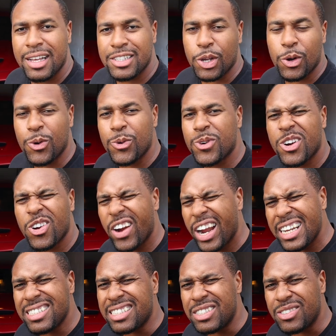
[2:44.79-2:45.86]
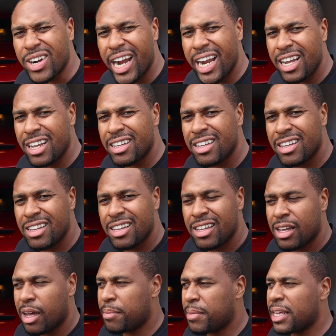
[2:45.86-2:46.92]
So crazy, right?
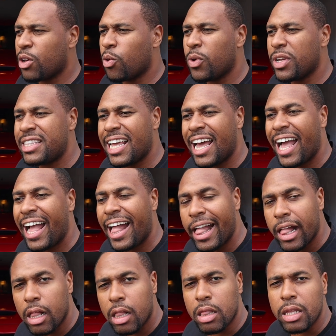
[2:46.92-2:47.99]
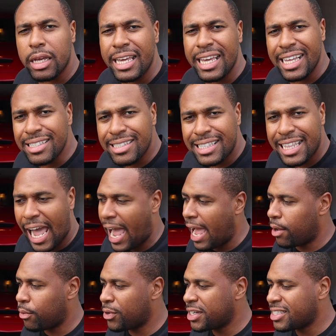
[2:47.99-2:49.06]
Like, yo, what the hell is
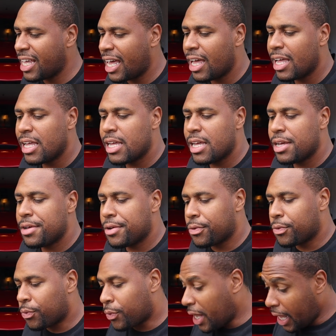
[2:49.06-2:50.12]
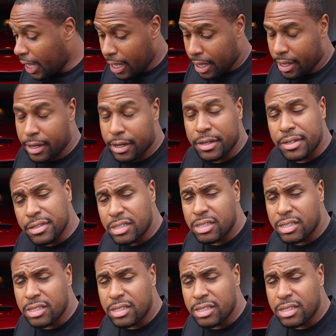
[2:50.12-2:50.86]
that? What is that? Well,